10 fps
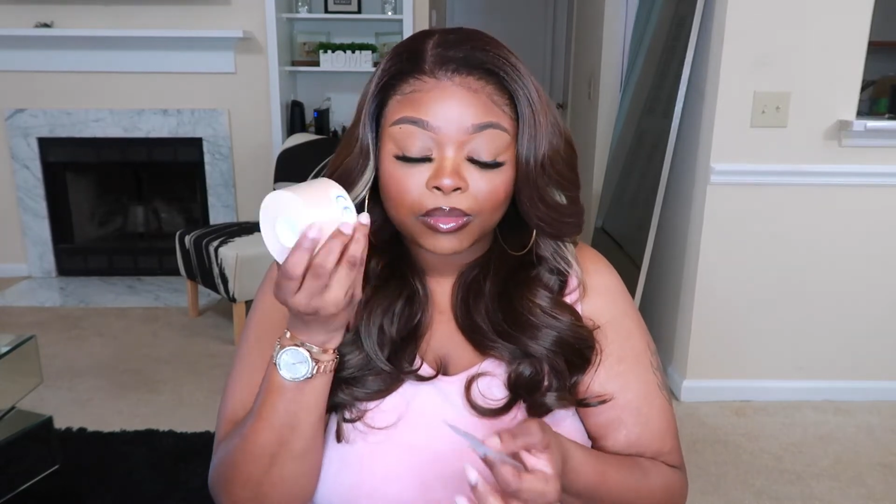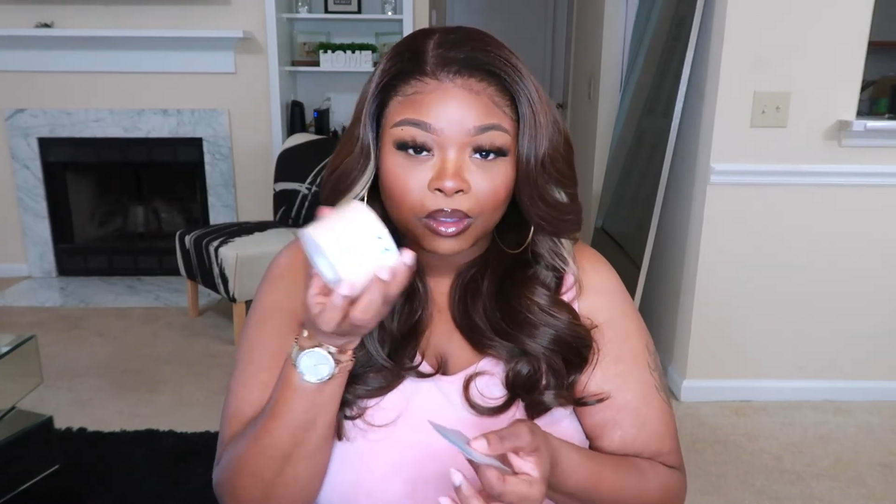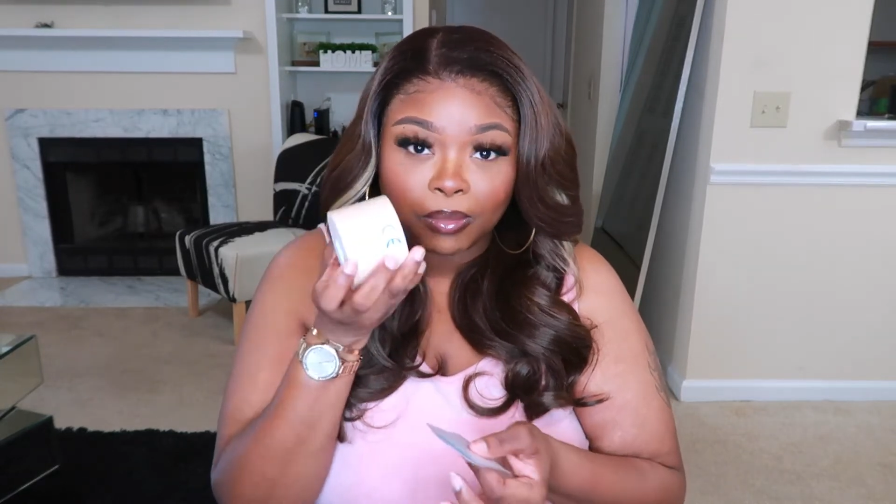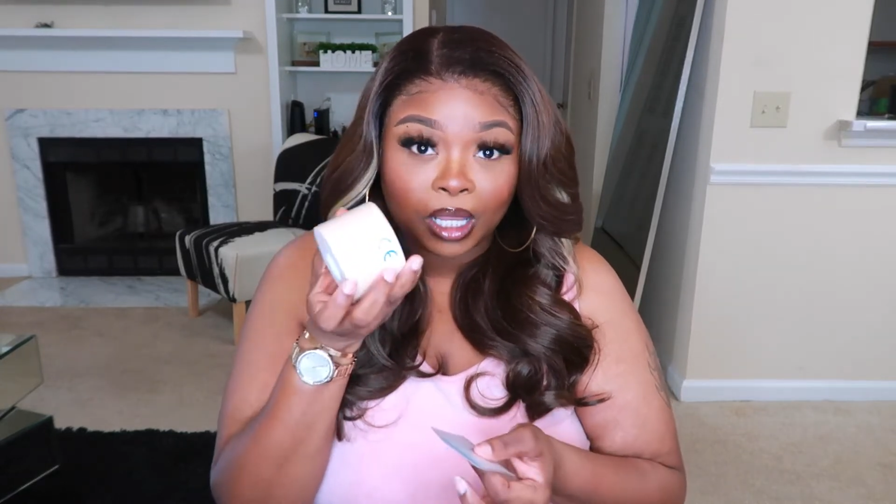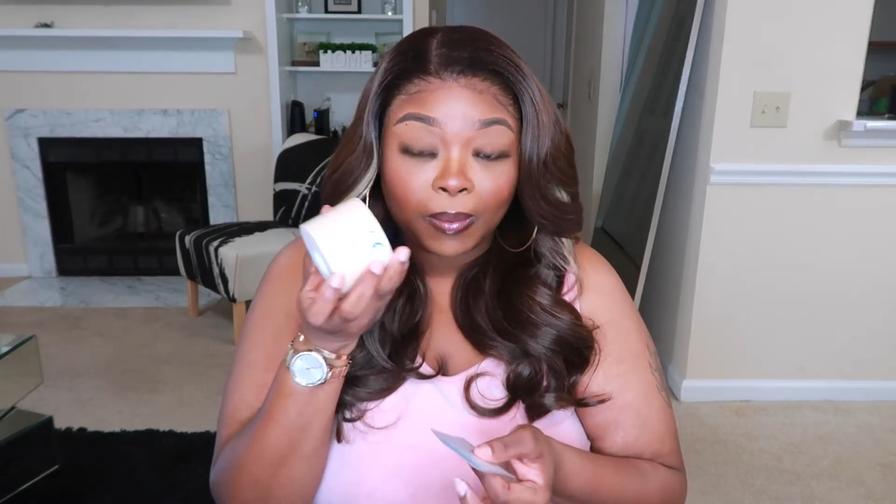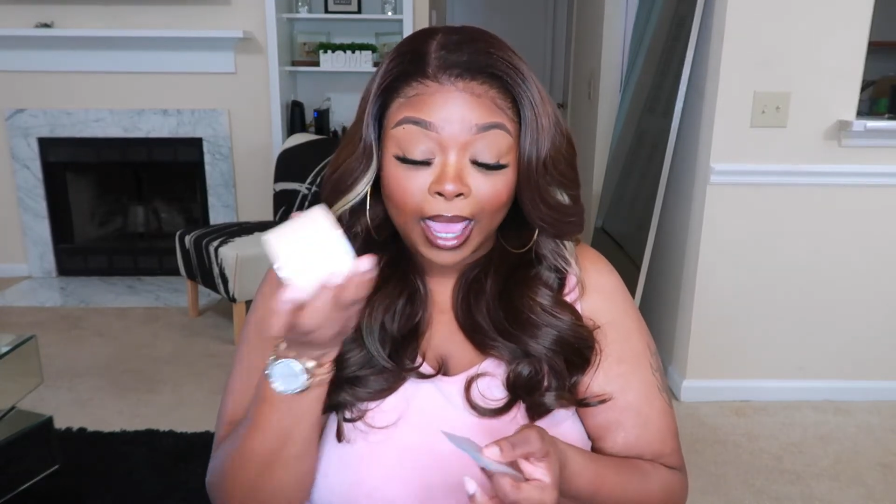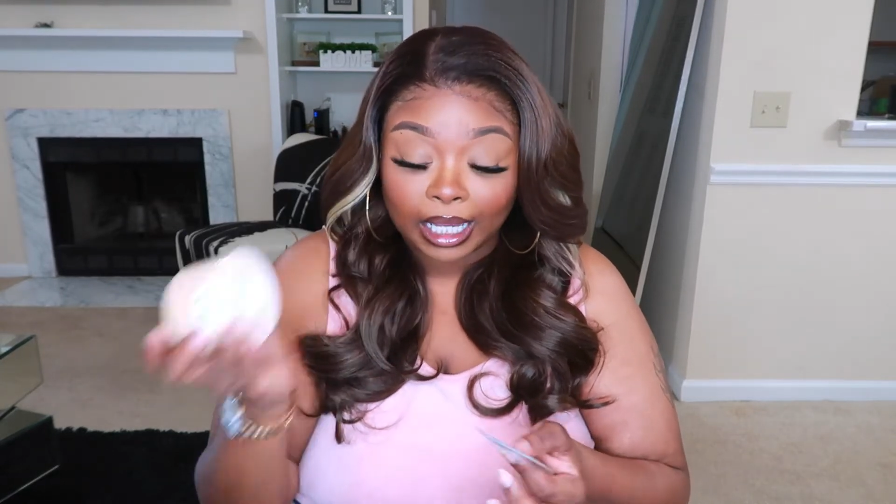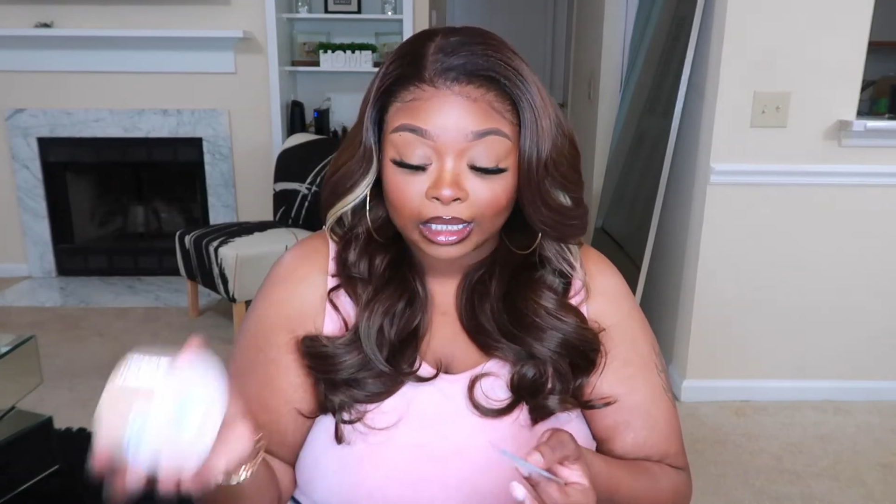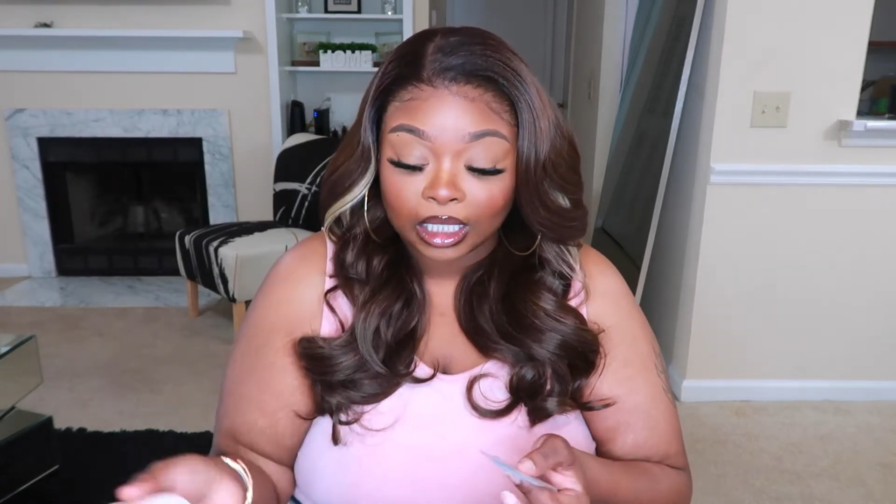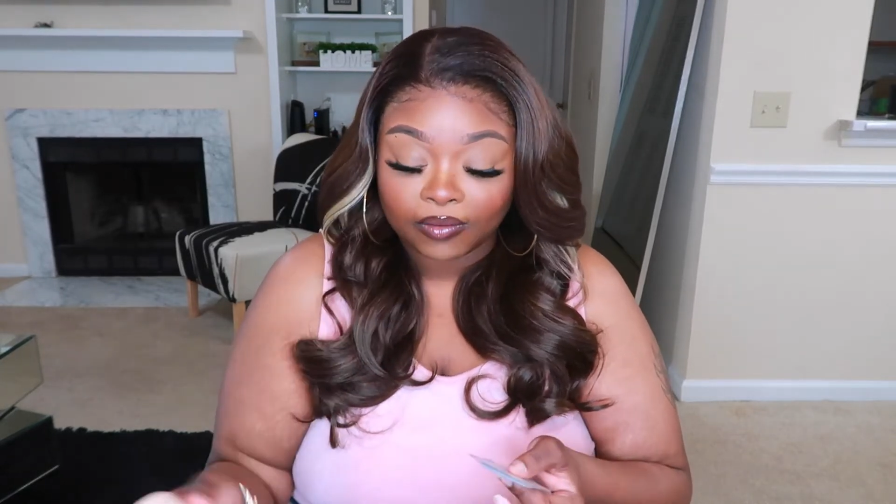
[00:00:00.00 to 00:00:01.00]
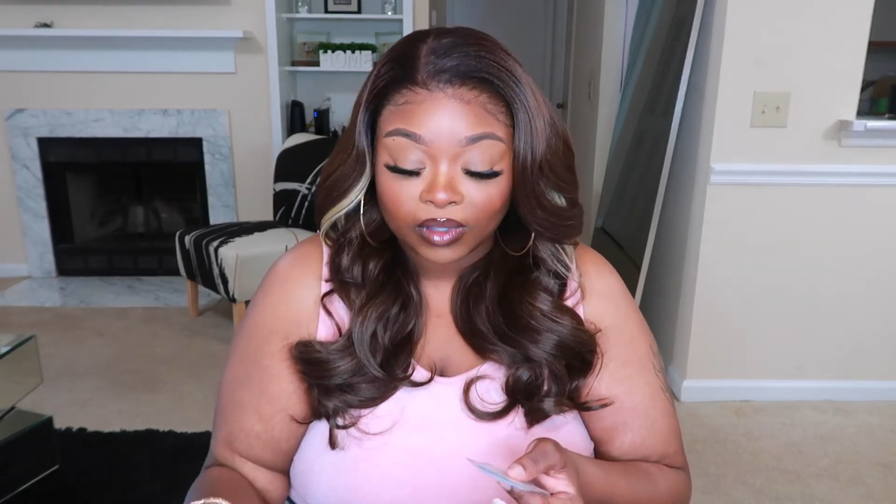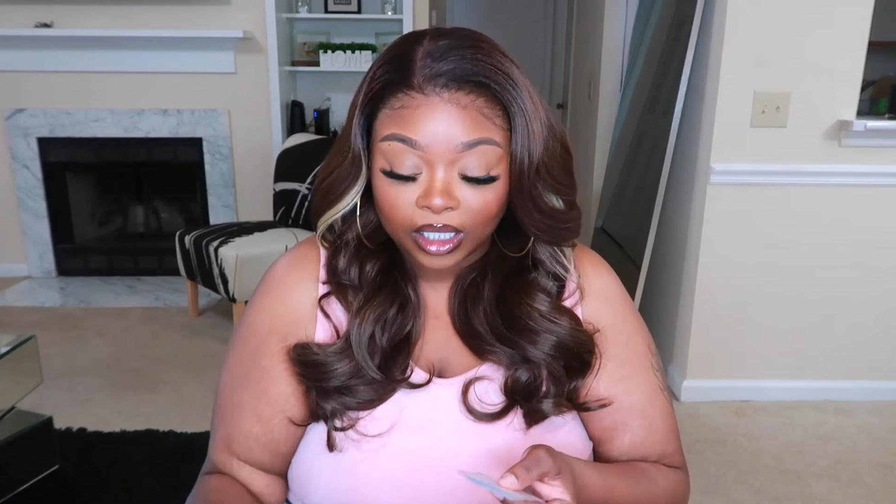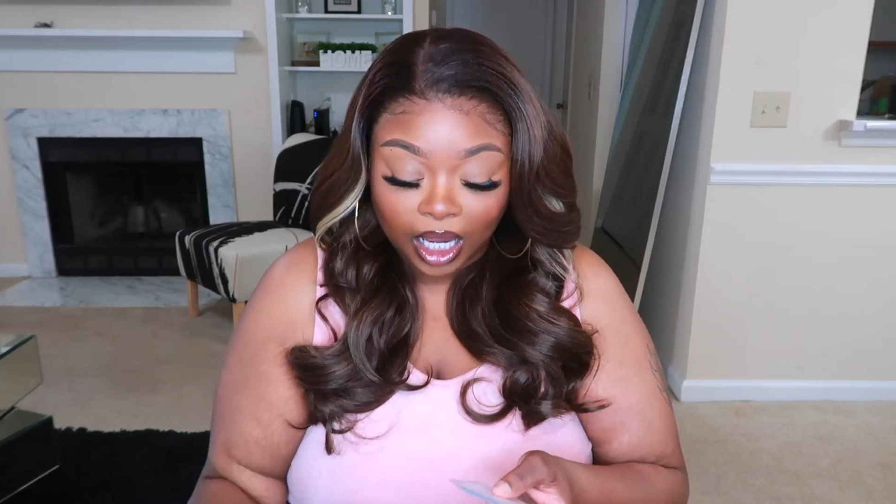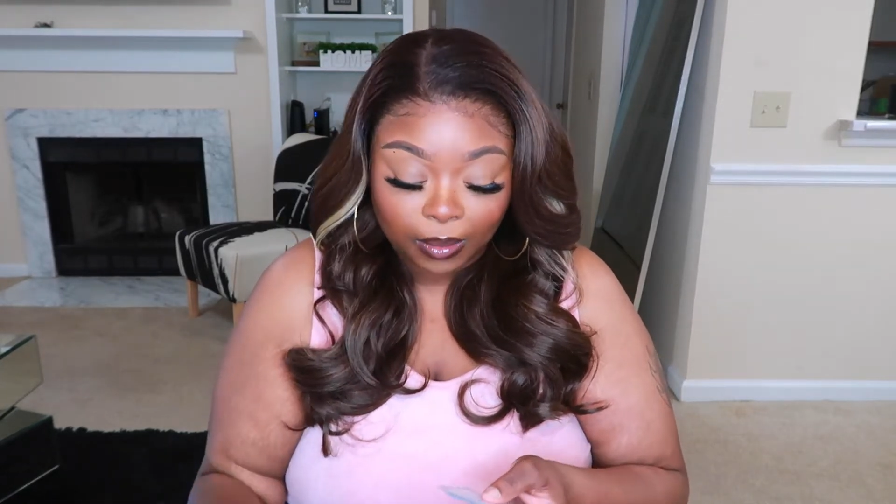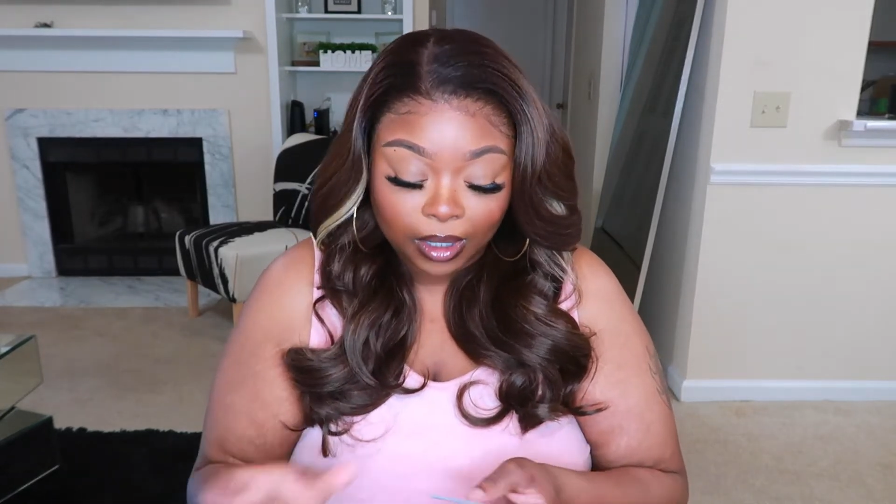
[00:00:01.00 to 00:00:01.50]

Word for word: the big packaging of the tape.